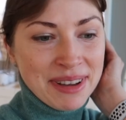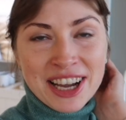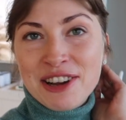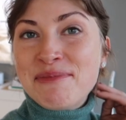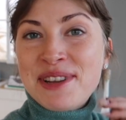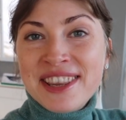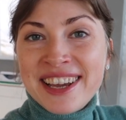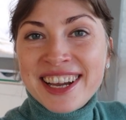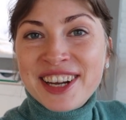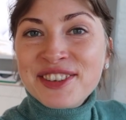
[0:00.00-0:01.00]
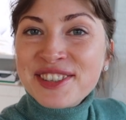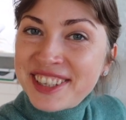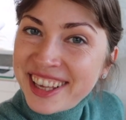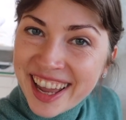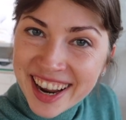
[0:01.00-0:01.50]
becoming the
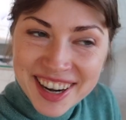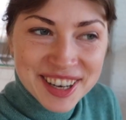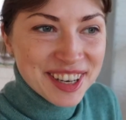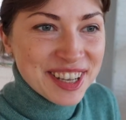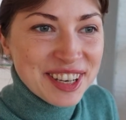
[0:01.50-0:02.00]
concierge,